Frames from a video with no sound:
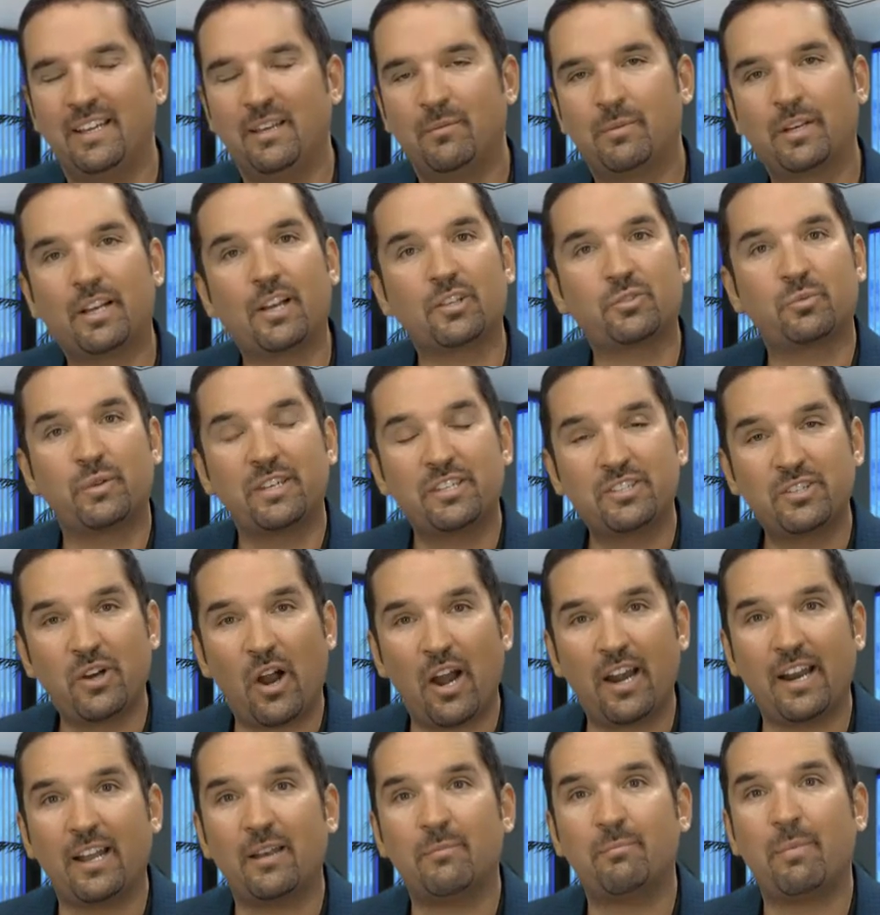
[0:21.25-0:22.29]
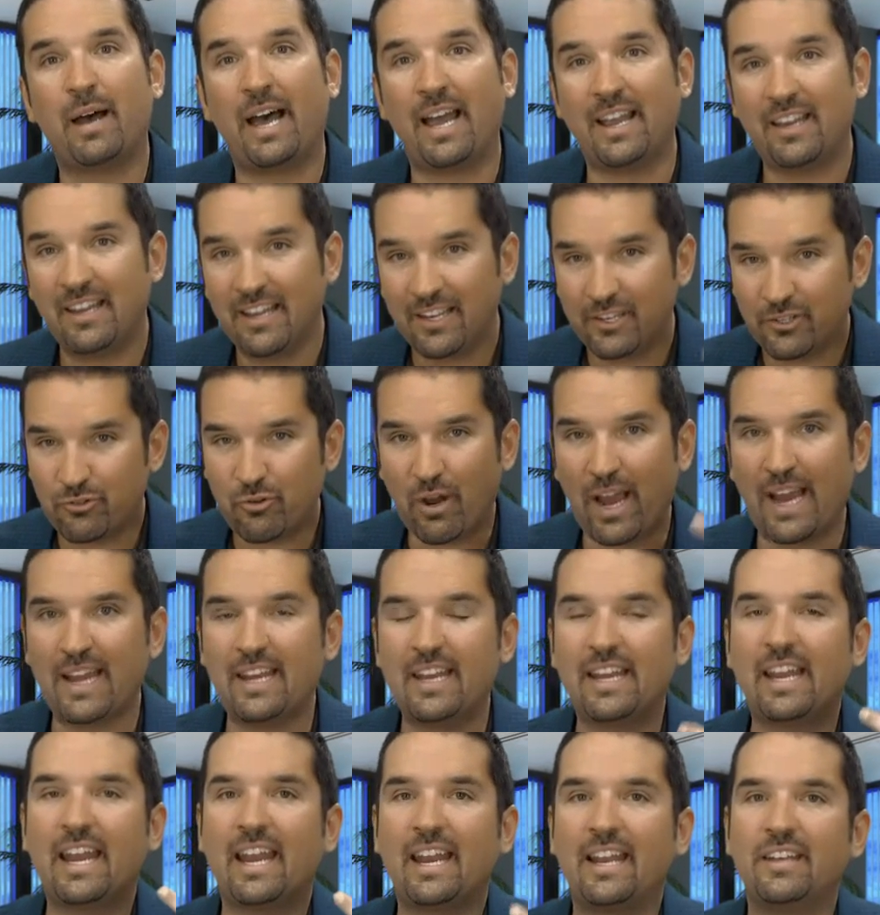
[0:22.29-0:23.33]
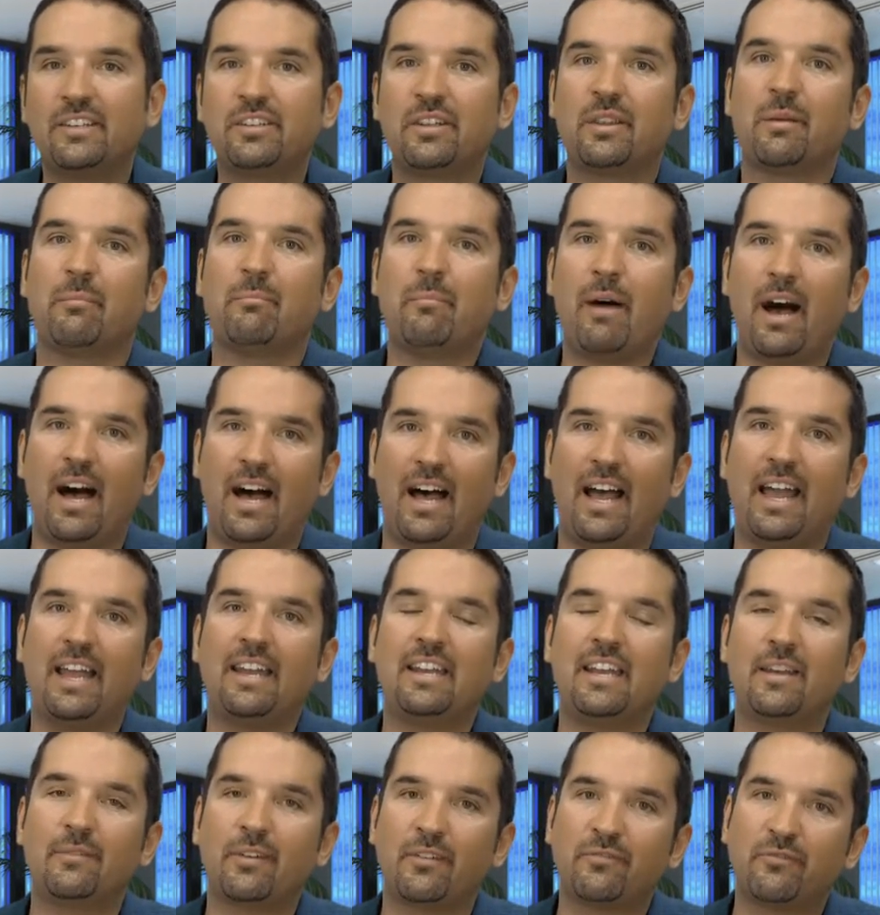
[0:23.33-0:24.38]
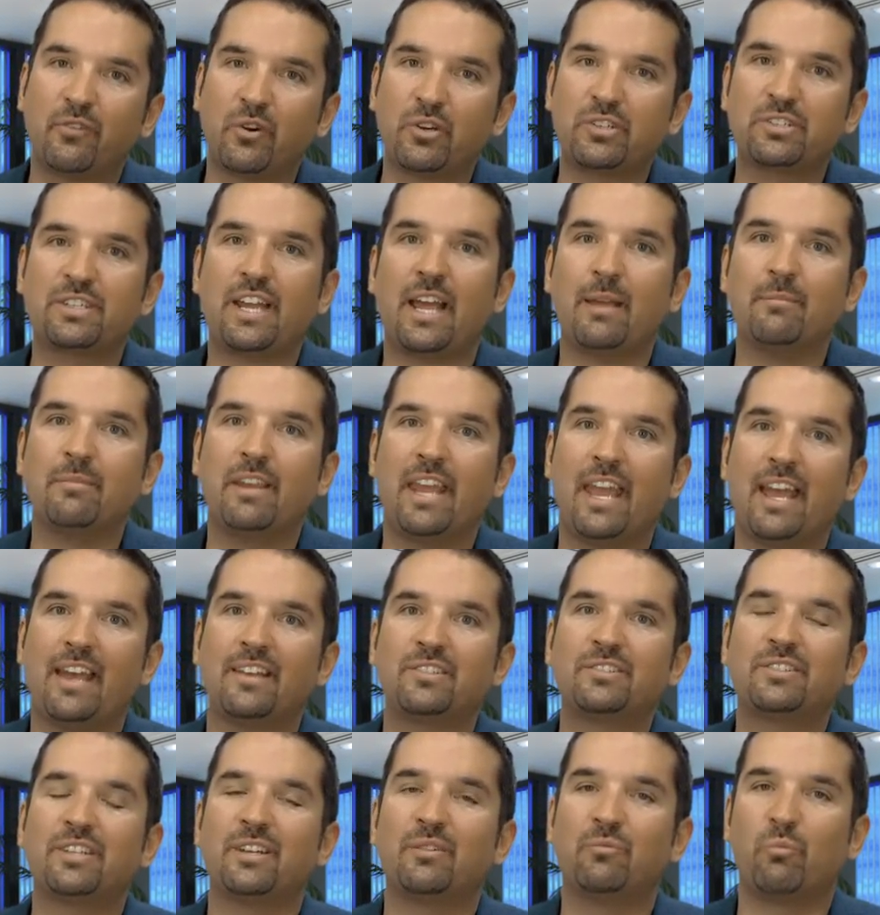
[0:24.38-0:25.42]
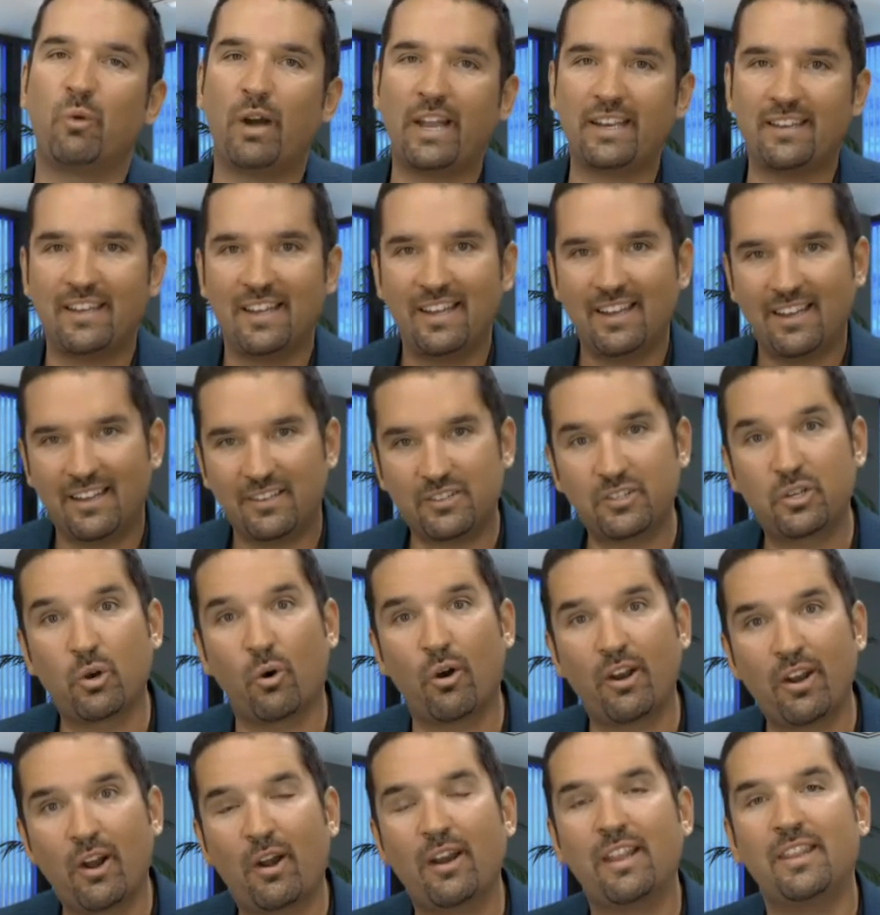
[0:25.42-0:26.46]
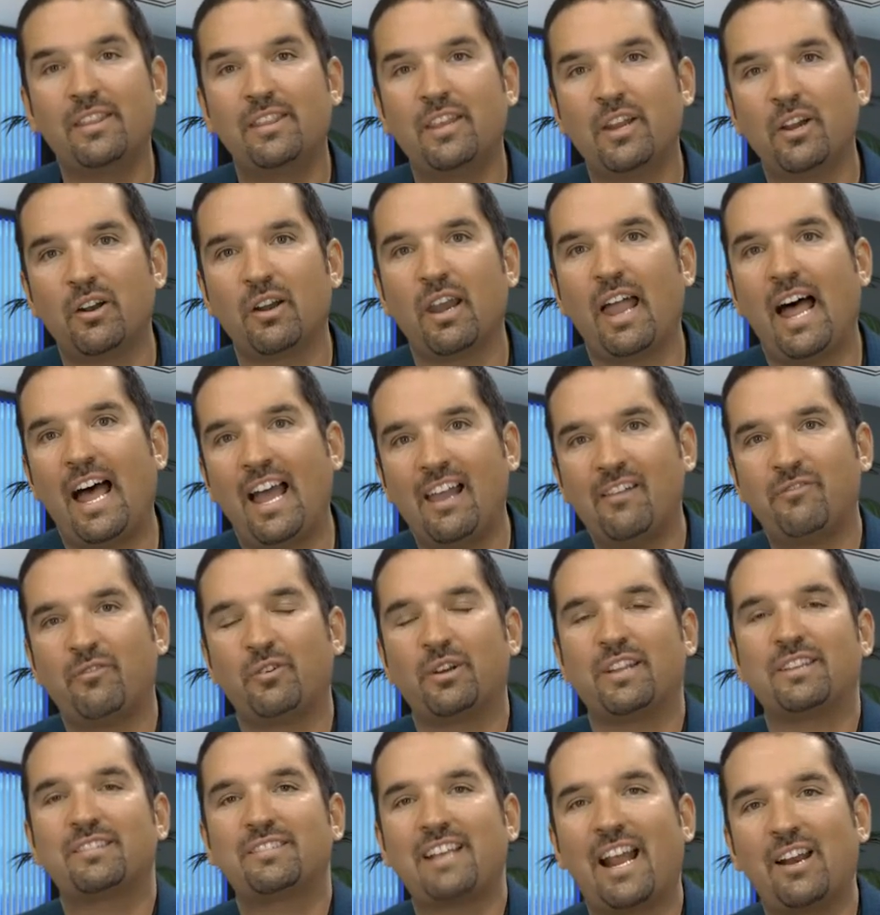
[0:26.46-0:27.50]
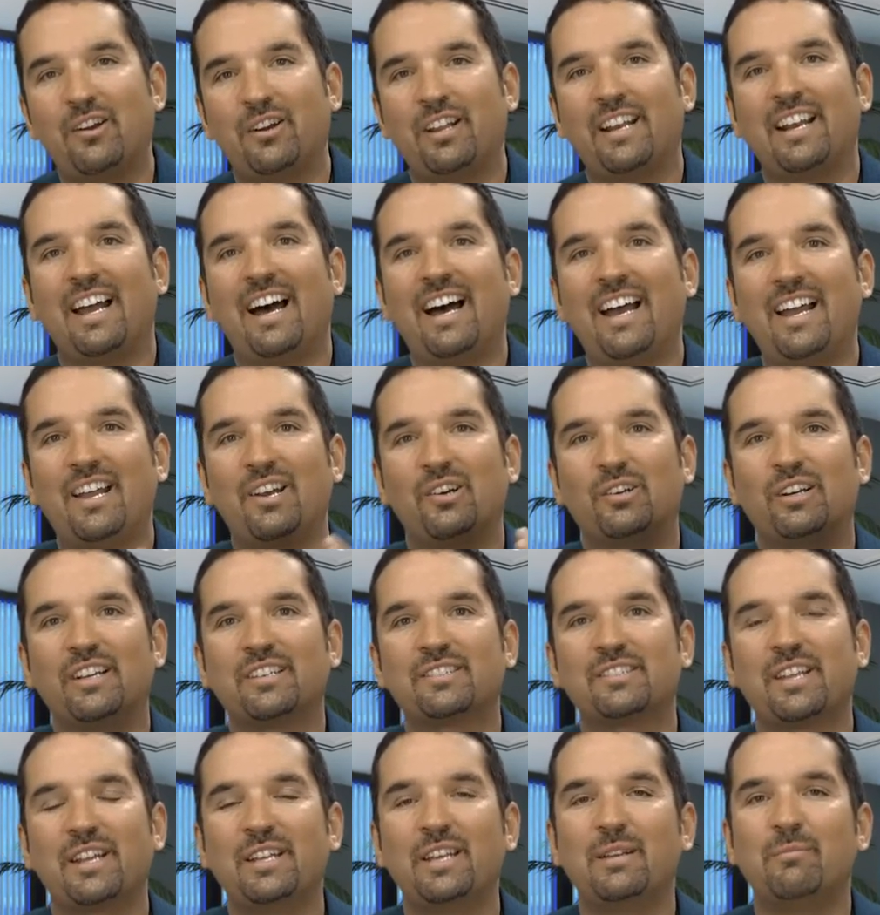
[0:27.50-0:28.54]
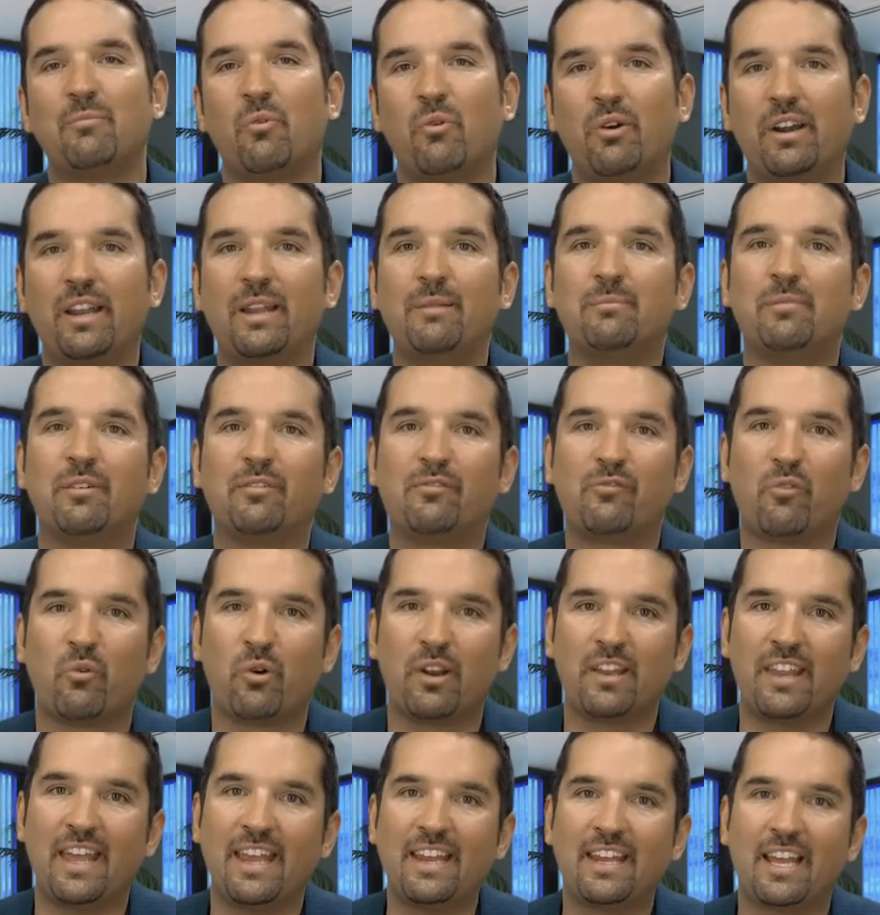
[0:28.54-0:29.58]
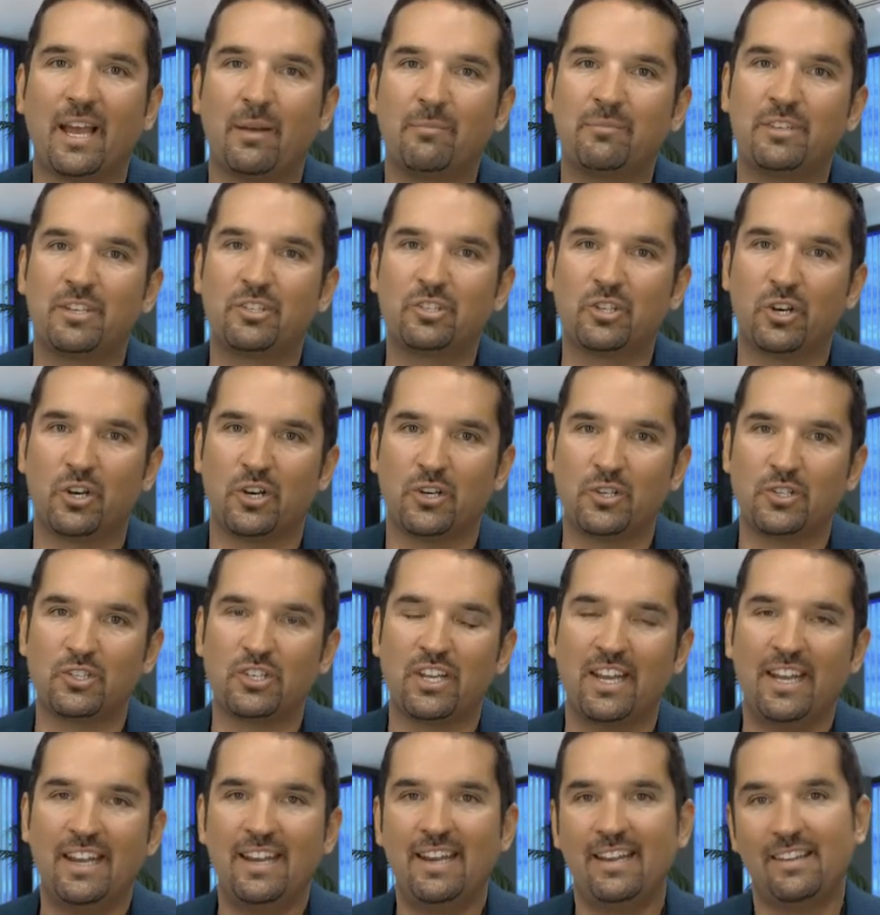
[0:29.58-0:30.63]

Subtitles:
Because we started by trying to get into the mind of a first-time guest and what is going on in their life on a Saturday night or a Sunday morning before they come to church.